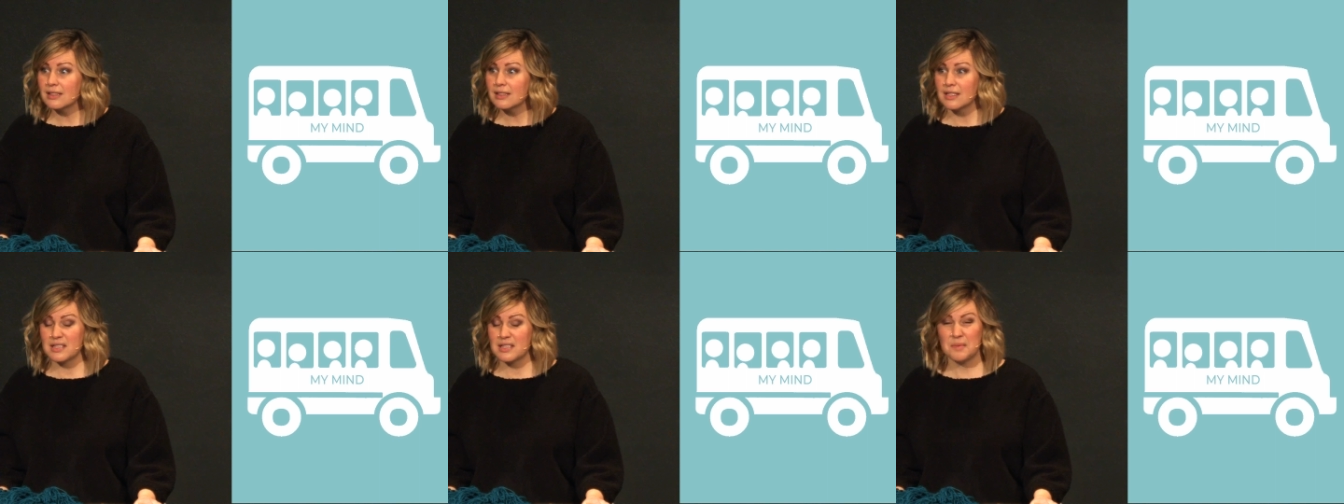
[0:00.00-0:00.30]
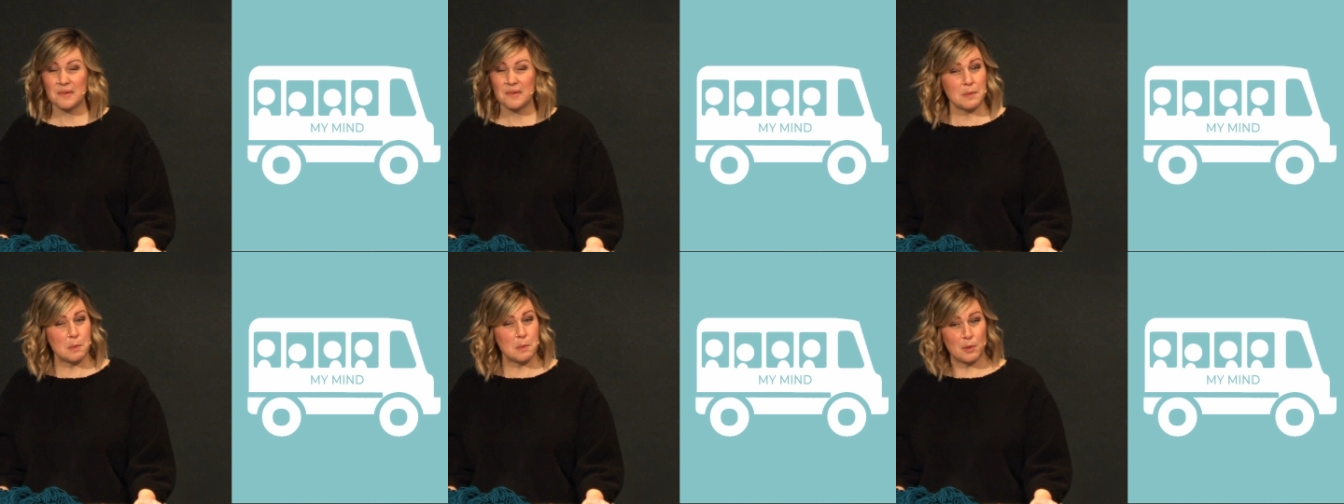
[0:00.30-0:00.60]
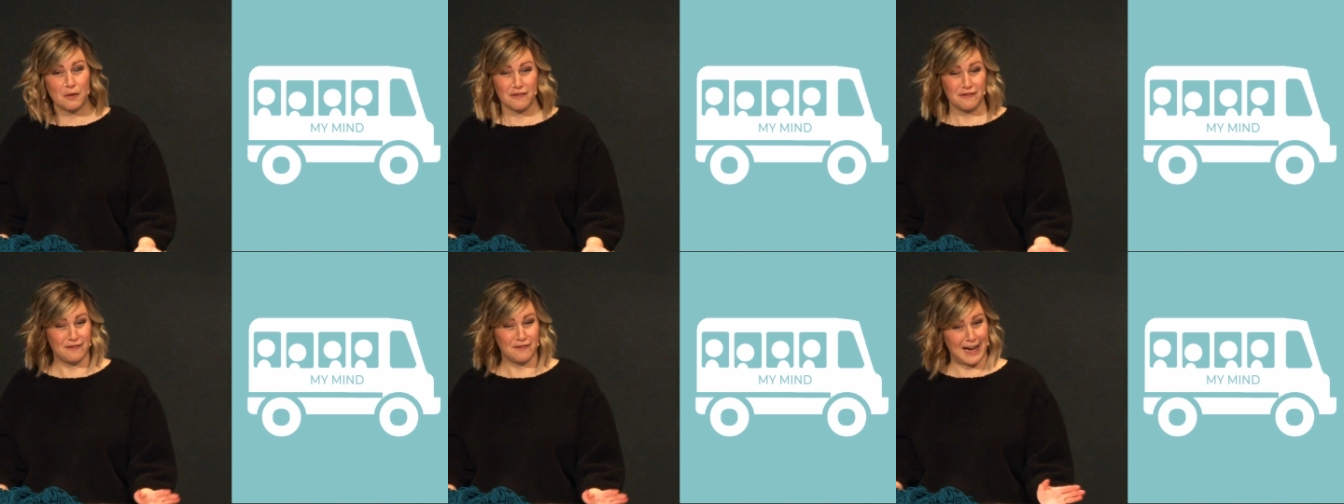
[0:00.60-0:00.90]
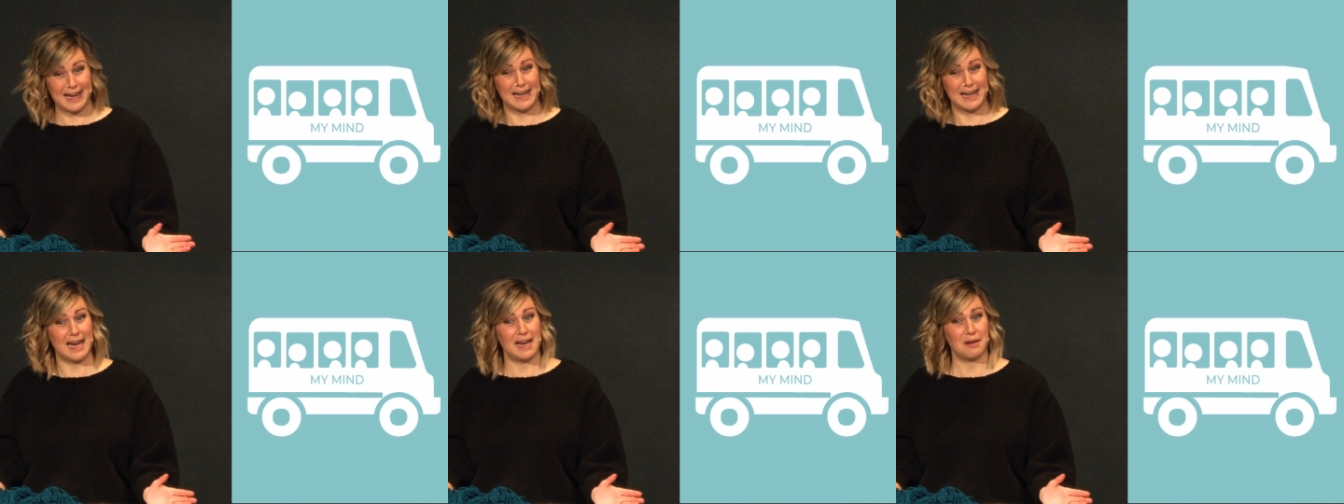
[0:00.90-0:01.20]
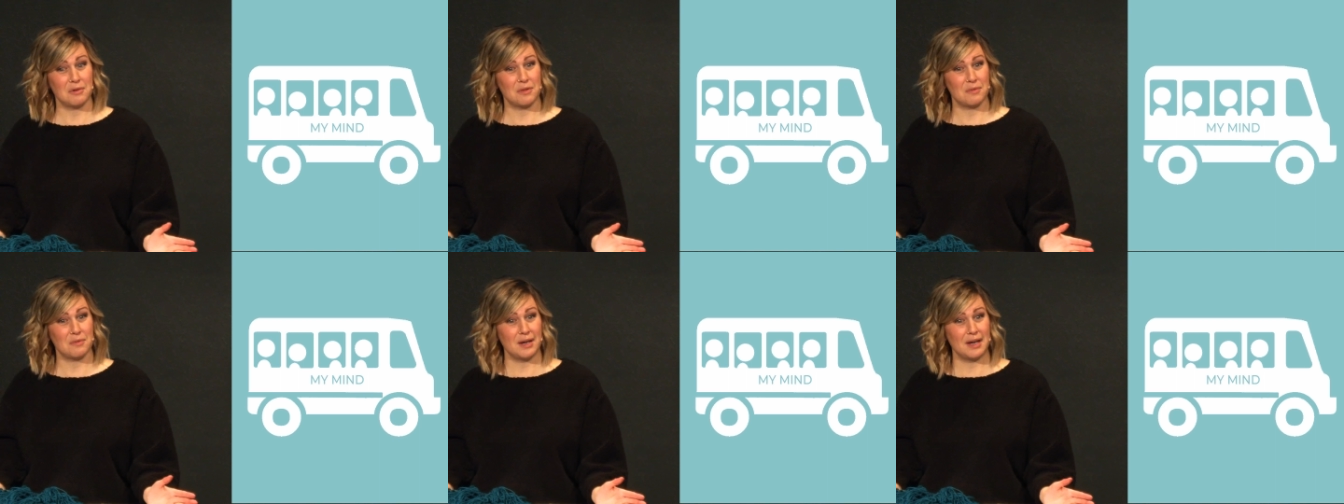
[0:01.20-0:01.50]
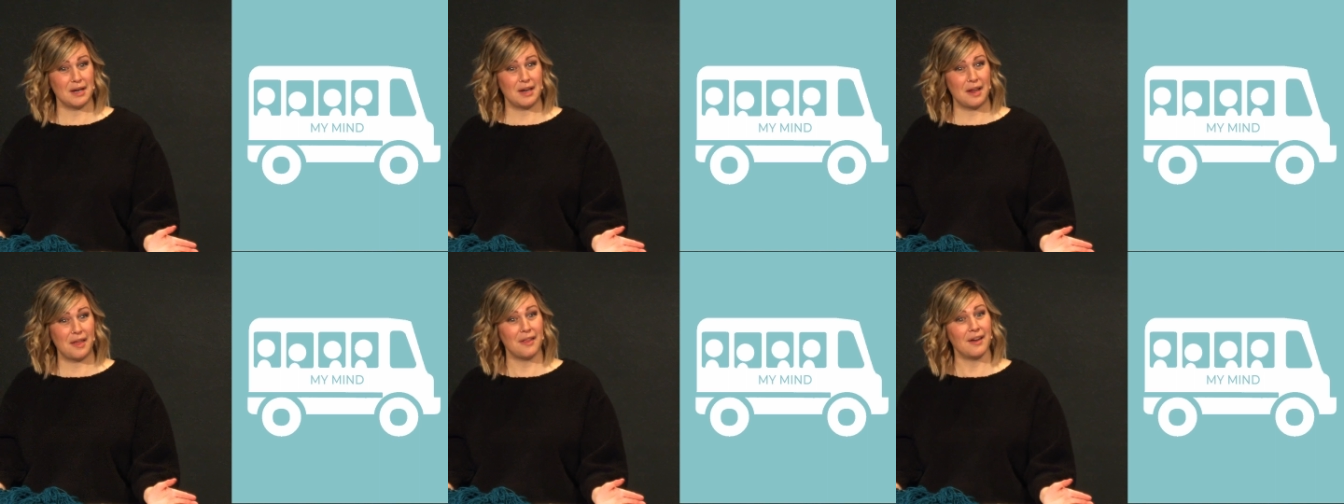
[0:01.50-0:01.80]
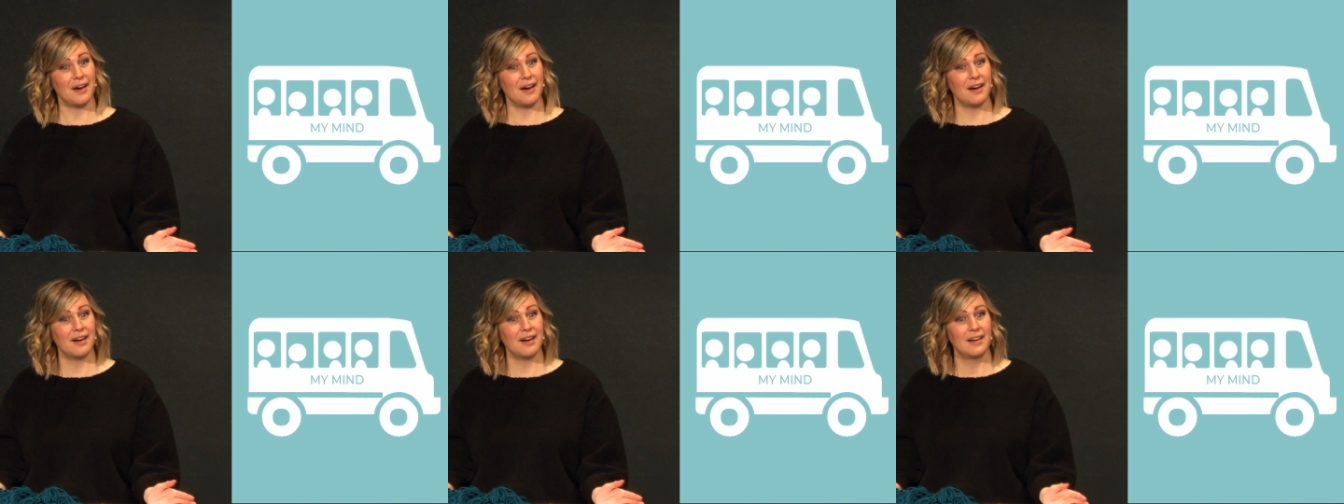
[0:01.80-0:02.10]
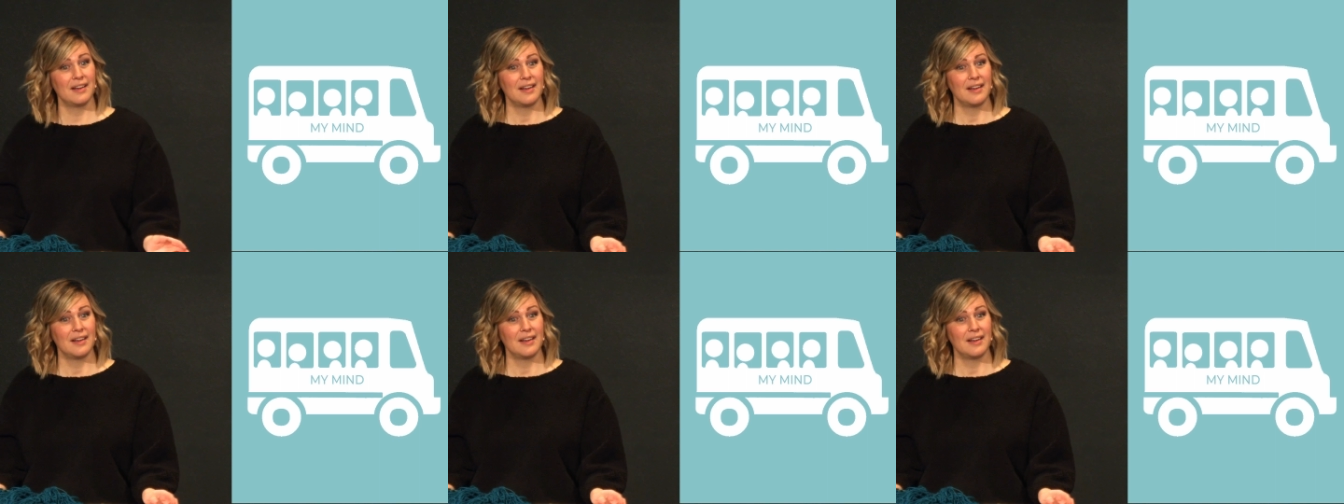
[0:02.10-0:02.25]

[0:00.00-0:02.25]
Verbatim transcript: Some of them are fighting with one another.